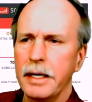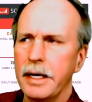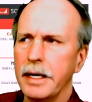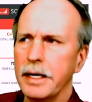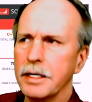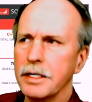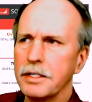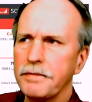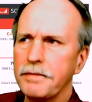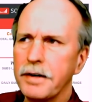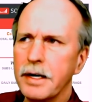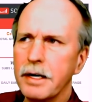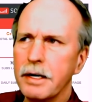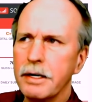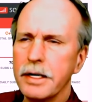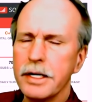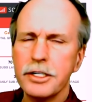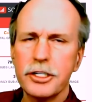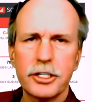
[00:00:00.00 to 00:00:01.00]
And as
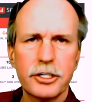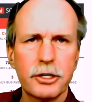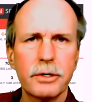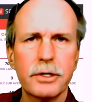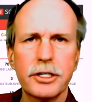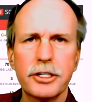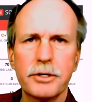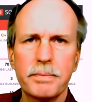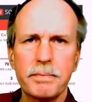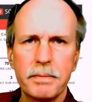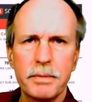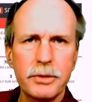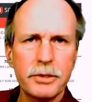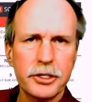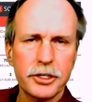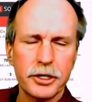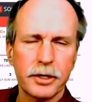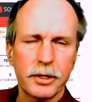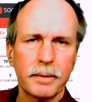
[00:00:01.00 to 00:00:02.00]
far as George
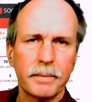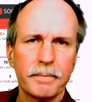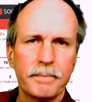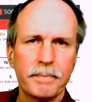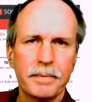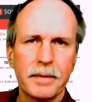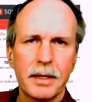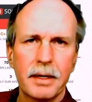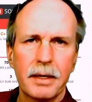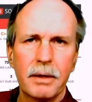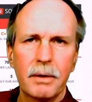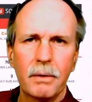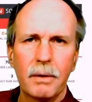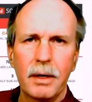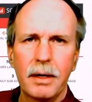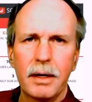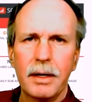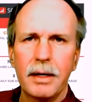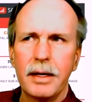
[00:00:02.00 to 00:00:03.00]
Mooser,
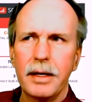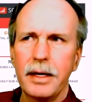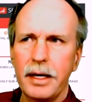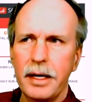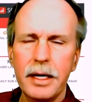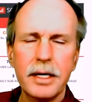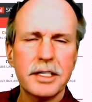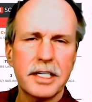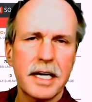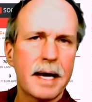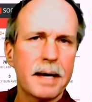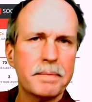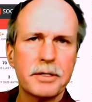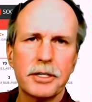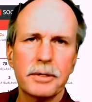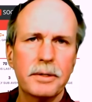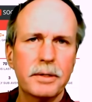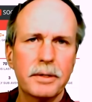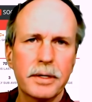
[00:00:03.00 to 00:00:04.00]
he is
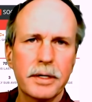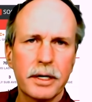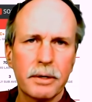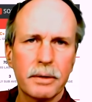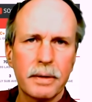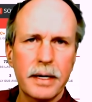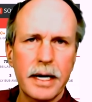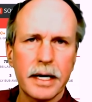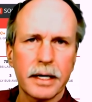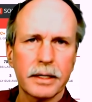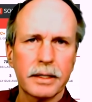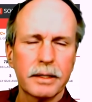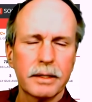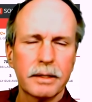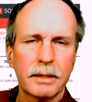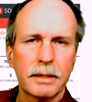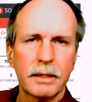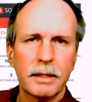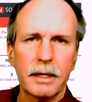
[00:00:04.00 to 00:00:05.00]
absolutely correct,
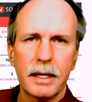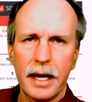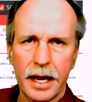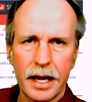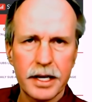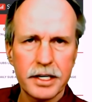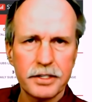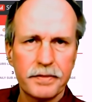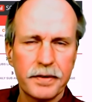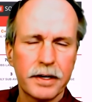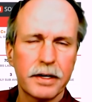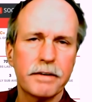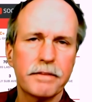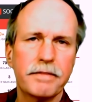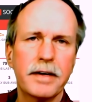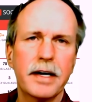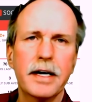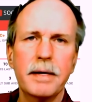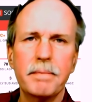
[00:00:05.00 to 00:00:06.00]
as
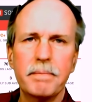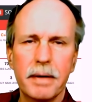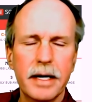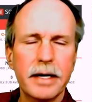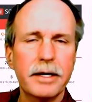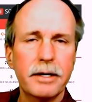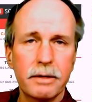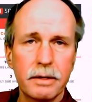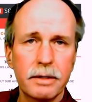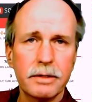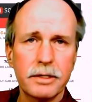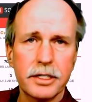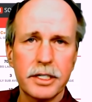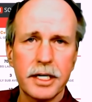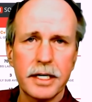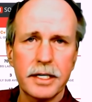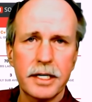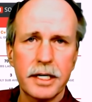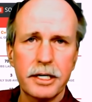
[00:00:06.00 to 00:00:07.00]
verified by your own
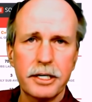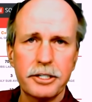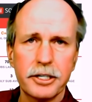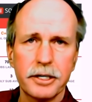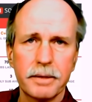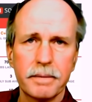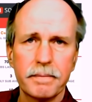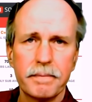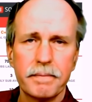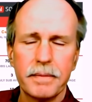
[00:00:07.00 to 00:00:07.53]
citation.